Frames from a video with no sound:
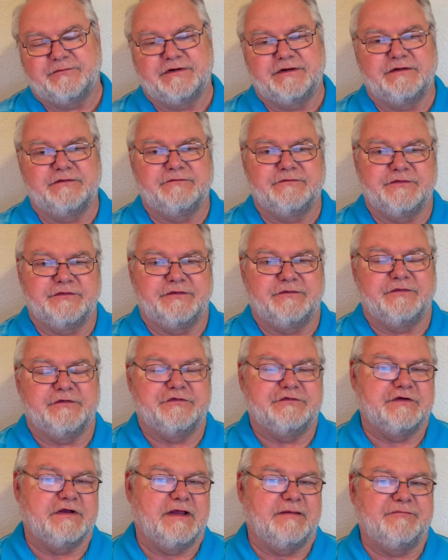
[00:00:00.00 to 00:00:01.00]
Well, you know, the
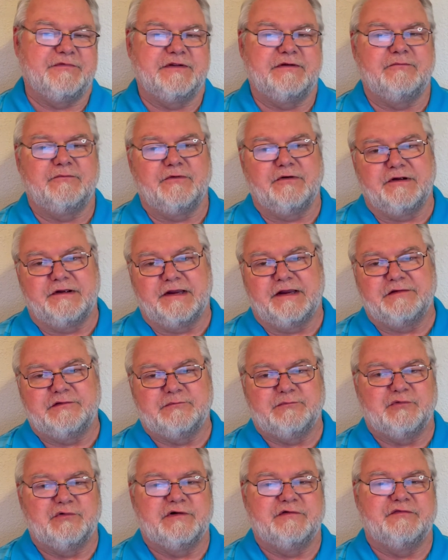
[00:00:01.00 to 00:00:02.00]
job didn't work out, the
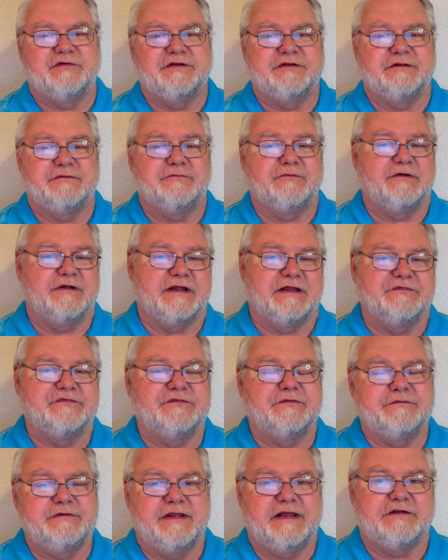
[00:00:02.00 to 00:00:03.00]
boyfriend didn't work out,
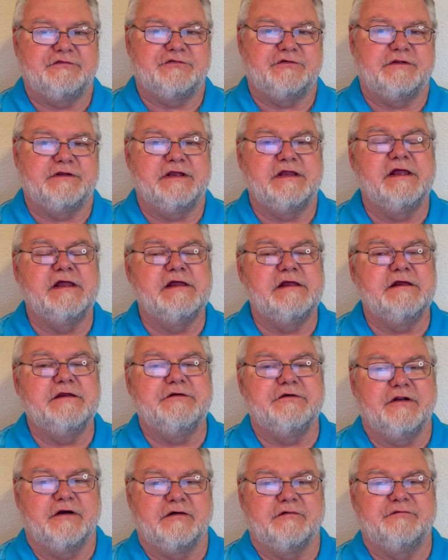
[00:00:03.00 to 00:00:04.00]
so naturally,
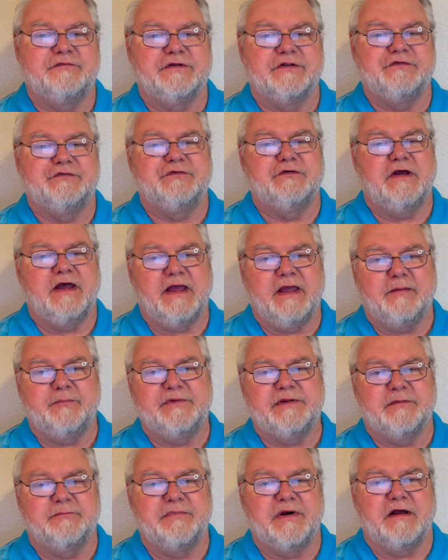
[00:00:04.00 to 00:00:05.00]
you're not going to feel too
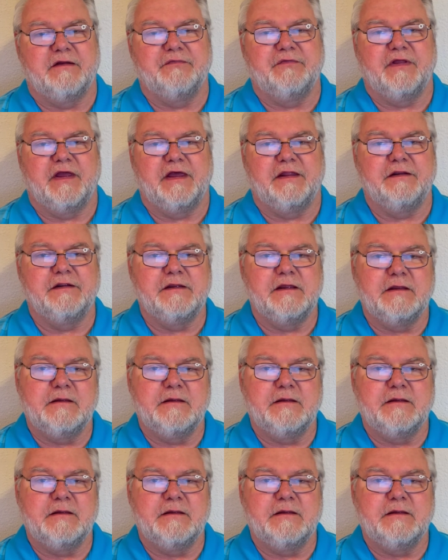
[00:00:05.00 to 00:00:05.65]
happy about that.